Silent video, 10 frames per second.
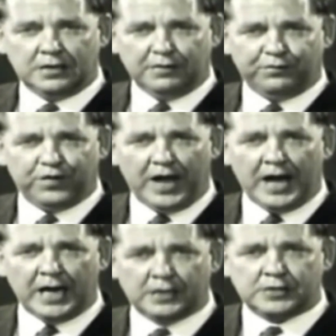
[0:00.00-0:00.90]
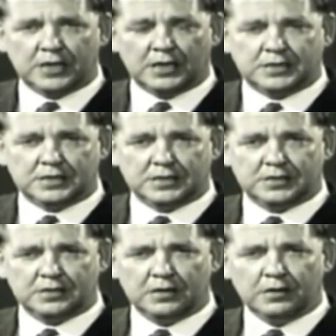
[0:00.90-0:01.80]
in flying
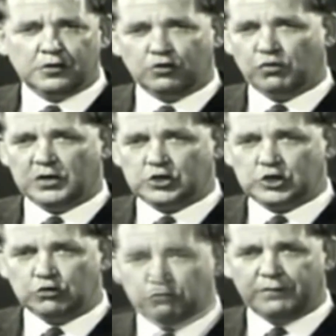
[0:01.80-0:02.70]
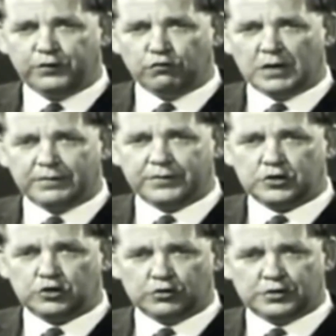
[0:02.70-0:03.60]
saucers to which you, if you're one of the
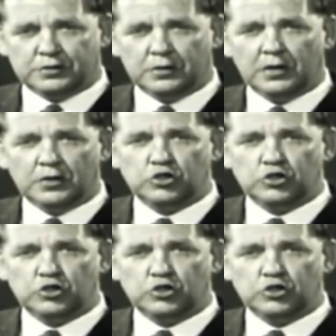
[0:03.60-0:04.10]
chosen,